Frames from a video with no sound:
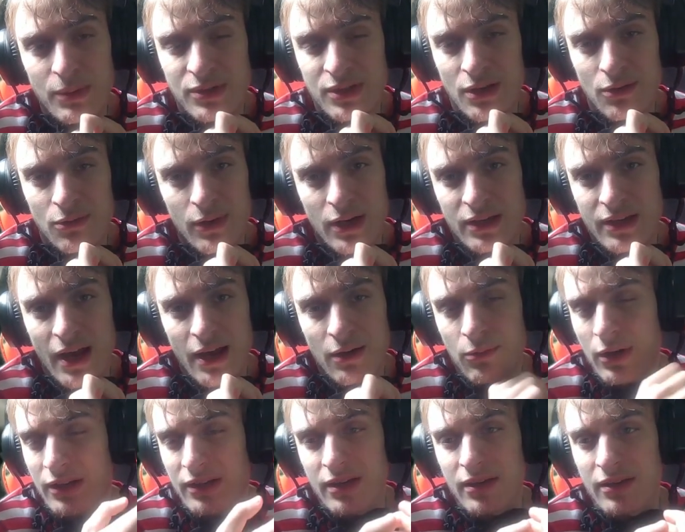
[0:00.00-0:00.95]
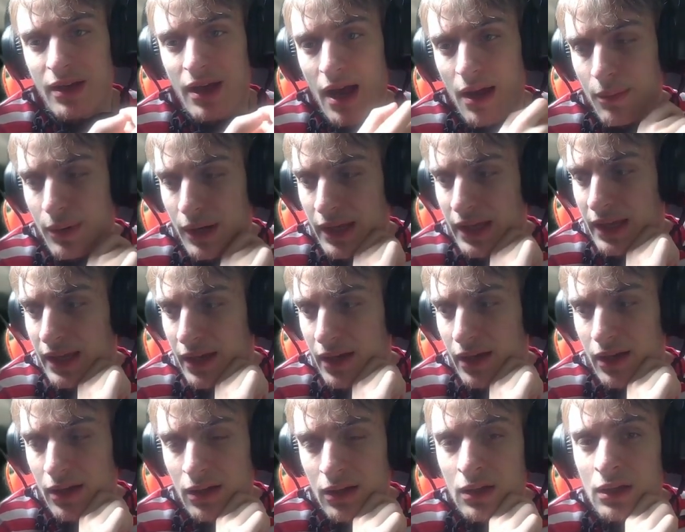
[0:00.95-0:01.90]
say Rick died. Rick didn't die, but he,
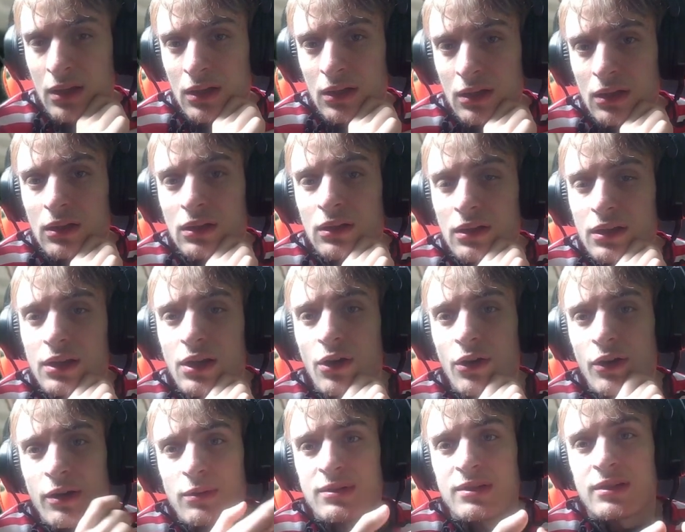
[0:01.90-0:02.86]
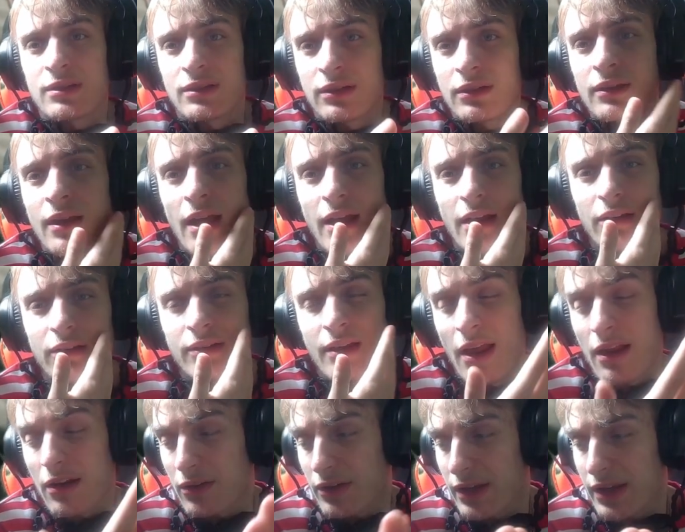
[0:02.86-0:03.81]
uh, you know, he was te
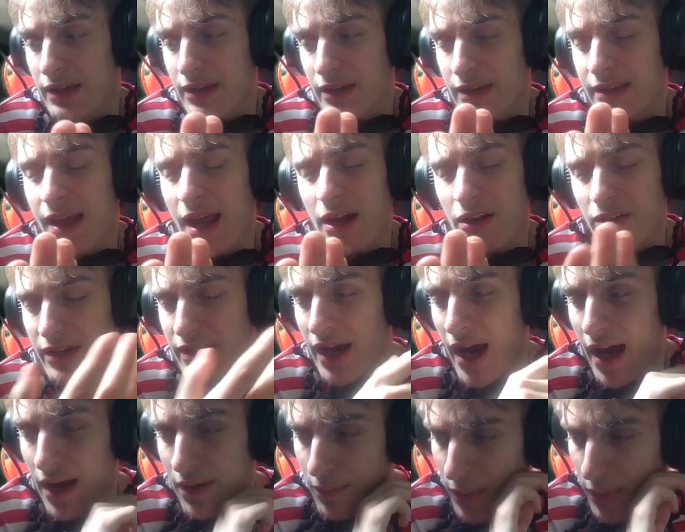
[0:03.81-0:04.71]
technically technically died,